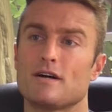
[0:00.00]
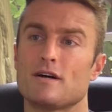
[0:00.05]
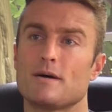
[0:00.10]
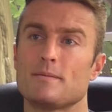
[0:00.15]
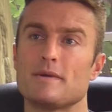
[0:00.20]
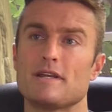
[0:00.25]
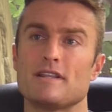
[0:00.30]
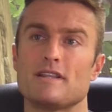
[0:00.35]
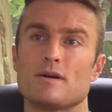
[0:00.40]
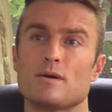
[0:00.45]

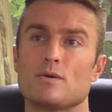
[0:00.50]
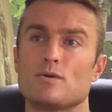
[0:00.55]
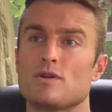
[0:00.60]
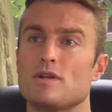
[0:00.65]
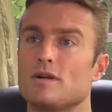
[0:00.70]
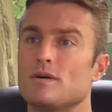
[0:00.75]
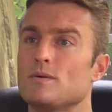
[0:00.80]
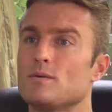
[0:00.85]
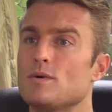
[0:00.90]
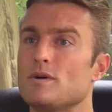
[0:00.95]
I mean, there
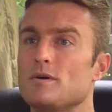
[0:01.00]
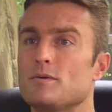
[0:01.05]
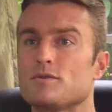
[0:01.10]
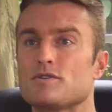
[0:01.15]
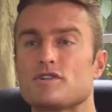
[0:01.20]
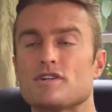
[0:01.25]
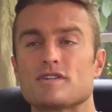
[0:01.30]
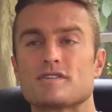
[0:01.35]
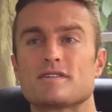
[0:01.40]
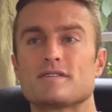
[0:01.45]
you know it
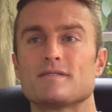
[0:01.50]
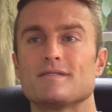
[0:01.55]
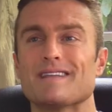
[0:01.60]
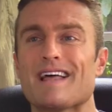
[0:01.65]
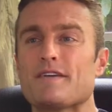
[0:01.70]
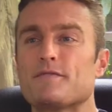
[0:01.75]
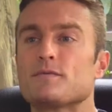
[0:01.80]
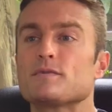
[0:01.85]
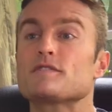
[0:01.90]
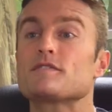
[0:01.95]
was just
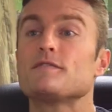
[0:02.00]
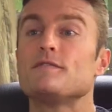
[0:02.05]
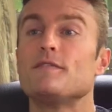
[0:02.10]
life was